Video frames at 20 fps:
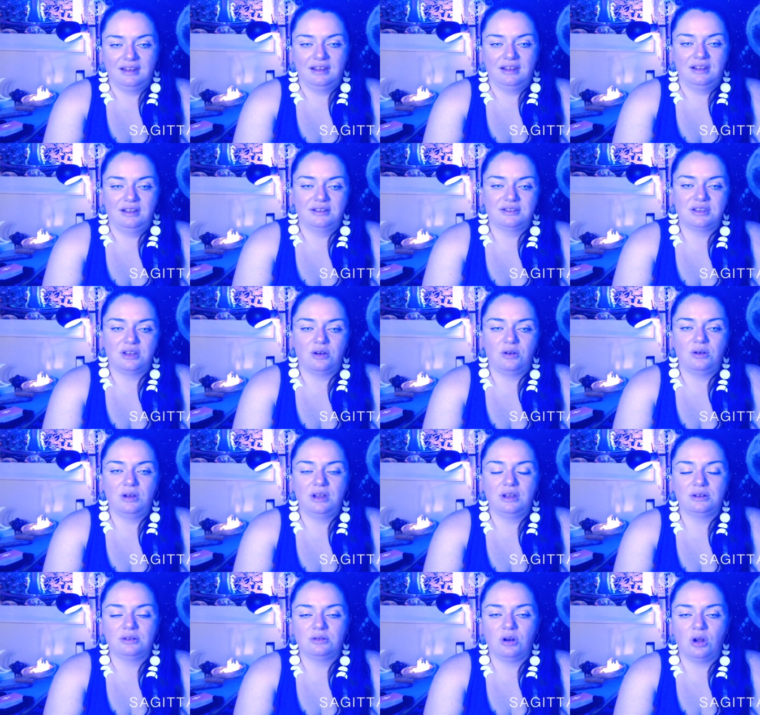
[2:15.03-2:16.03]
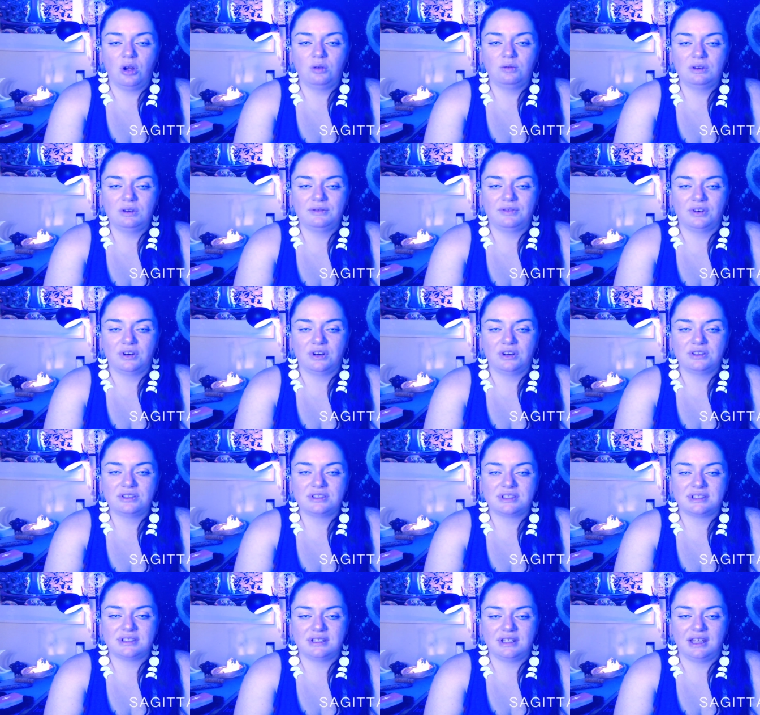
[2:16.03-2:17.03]
So, Crow
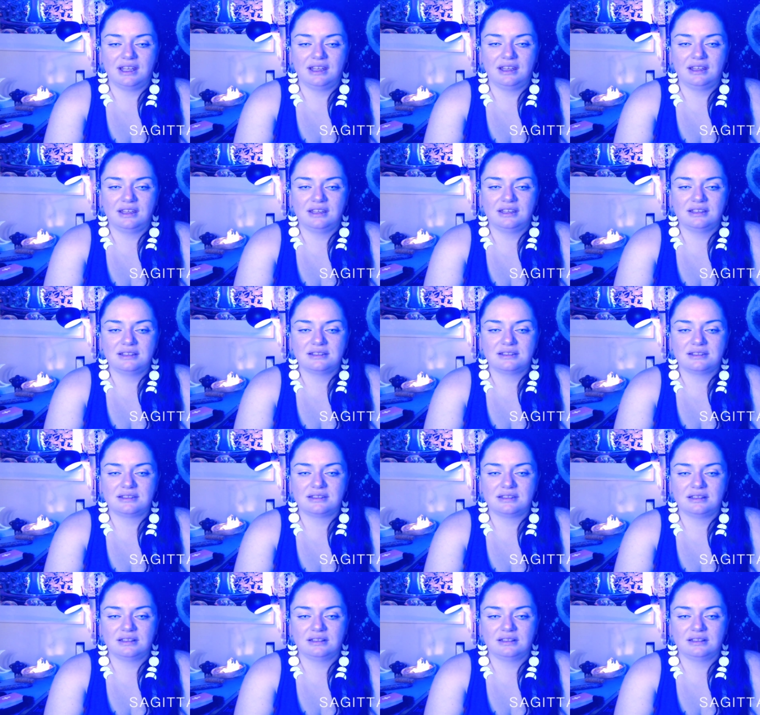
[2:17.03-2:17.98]
reversed is